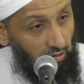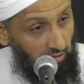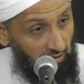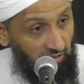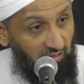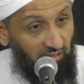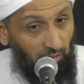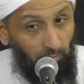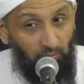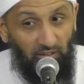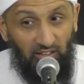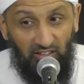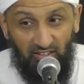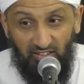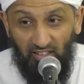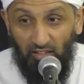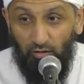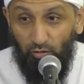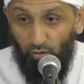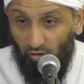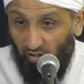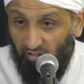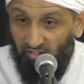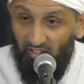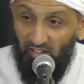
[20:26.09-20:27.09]
Somebody
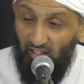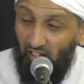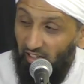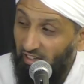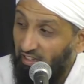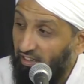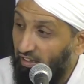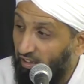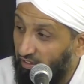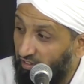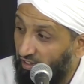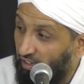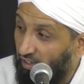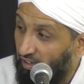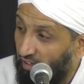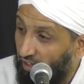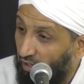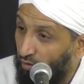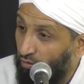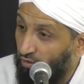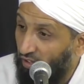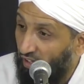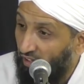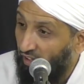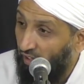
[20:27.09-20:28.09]
said to Hazrat Ali
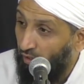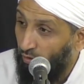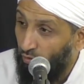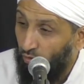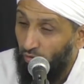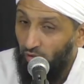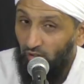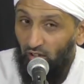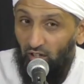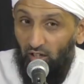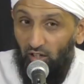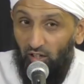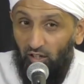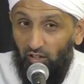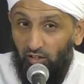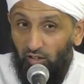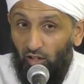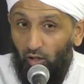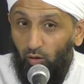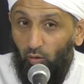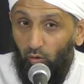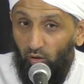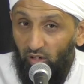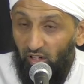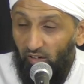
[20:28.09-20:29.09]
radiallahu ta'ala, the
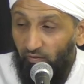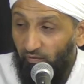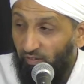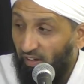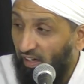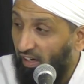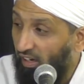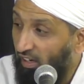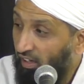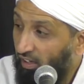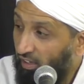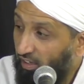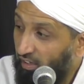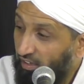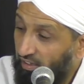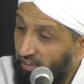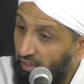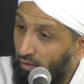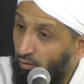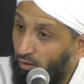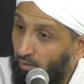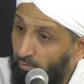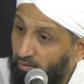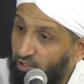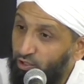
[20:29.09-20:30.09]
Khulafa,
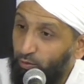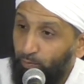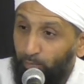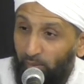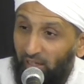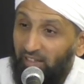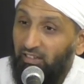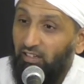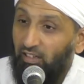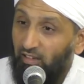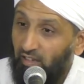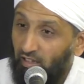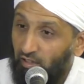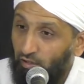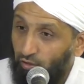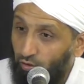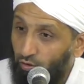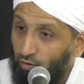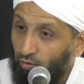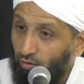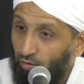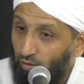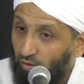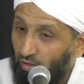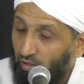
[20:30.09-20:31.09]
they were much better than
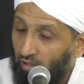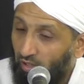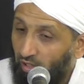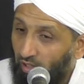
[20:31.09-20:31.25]
you.